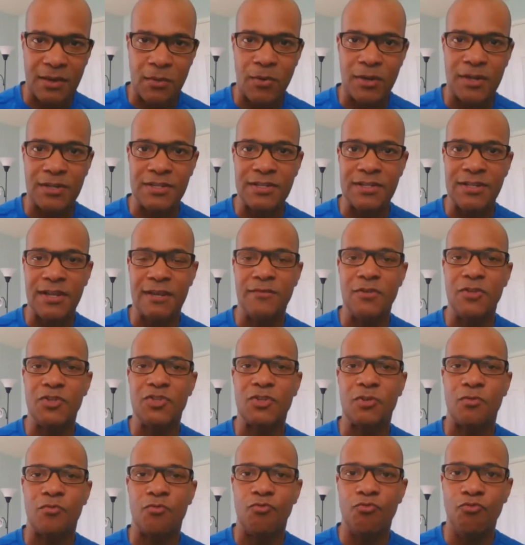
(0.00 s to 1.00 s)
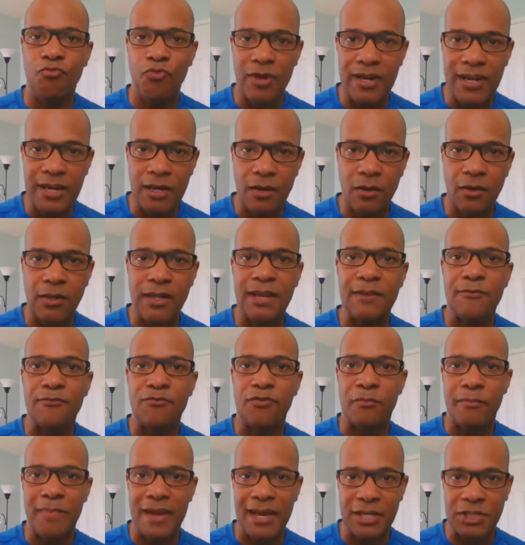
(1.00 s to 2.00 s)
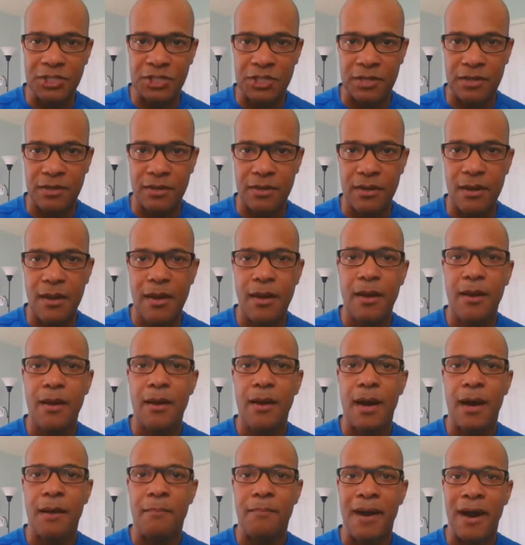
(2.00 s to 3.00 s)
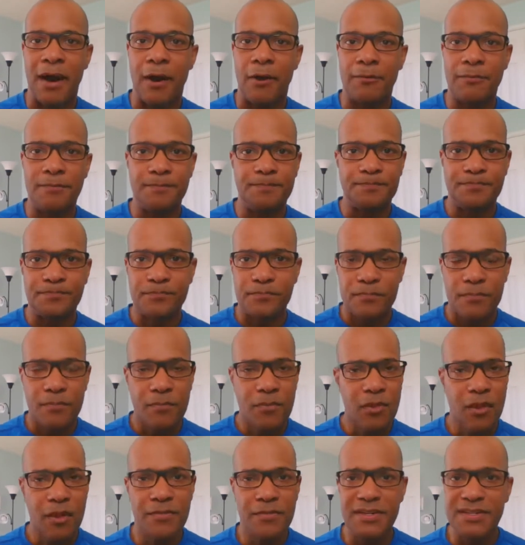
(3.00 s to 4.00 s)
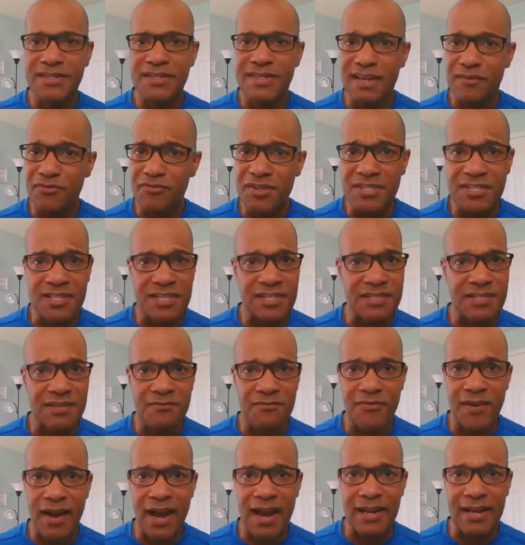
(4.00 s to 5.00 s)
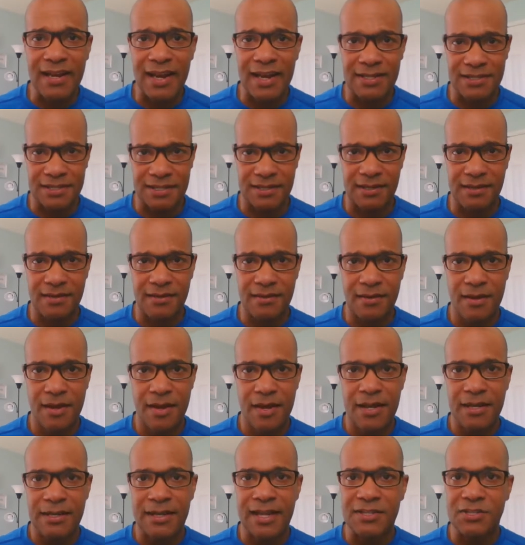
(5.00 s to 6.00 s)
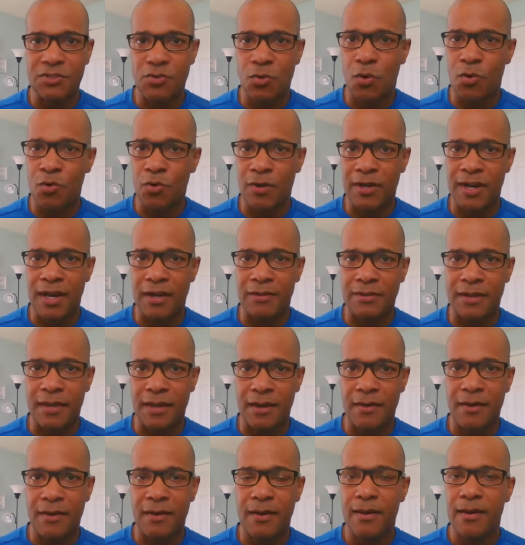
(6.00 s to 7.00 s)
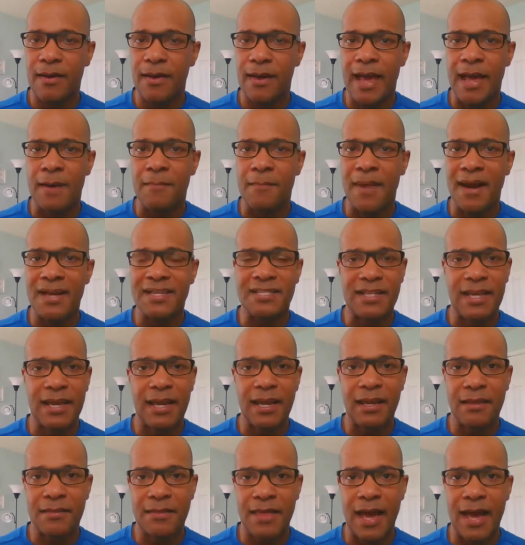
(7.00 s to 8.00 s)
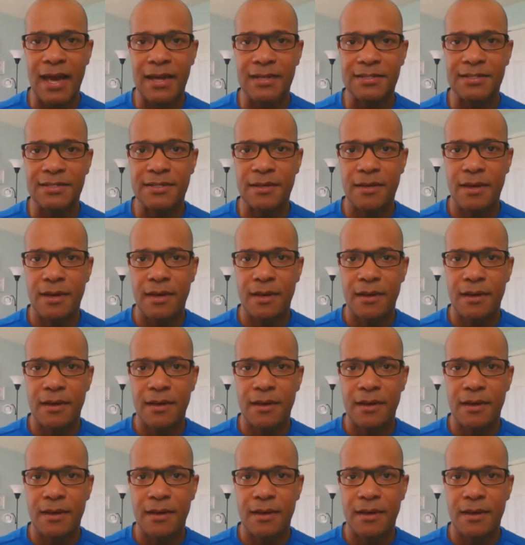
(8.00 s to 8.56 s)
I wanted to give you some real information about the differences in financing that's going on out there. Am I saying that